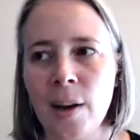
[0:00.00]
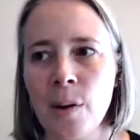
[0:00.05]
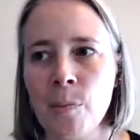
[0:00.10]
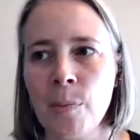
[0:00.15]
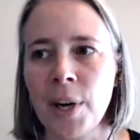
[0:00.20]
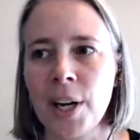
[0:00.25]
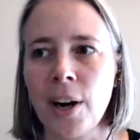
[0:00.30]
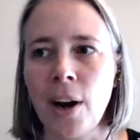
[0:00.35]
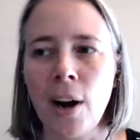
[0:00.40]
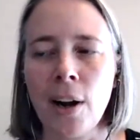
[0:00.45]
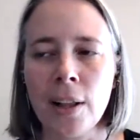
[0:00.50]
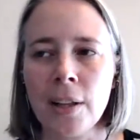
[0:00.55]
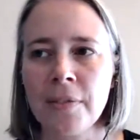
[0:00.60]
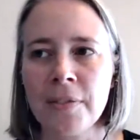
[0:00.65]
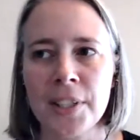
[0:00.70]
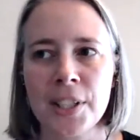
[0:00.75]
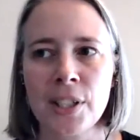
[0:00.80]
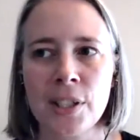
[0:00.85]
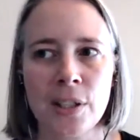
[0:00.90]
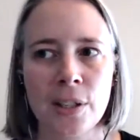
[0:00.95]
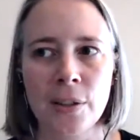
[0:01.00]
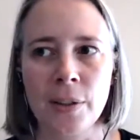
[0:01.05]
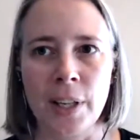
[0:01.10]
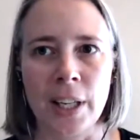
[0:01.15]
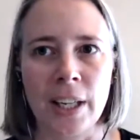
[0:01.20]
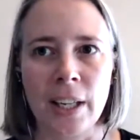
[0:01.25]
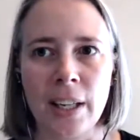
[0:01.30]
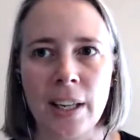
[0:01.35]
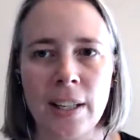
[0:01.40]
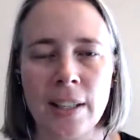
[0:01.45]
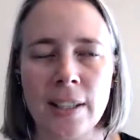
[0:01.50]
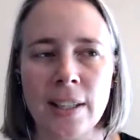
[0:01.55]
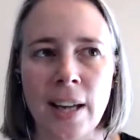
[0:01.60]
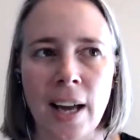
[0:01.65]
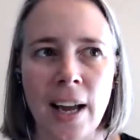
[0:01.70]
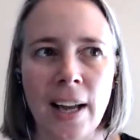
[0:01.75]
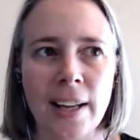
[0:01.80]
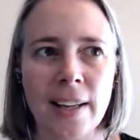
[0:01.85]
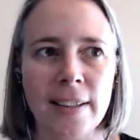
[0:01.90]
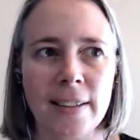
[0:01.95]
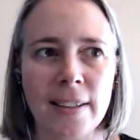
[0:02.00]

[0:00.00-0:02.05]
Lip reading: But all of it's doing, it's not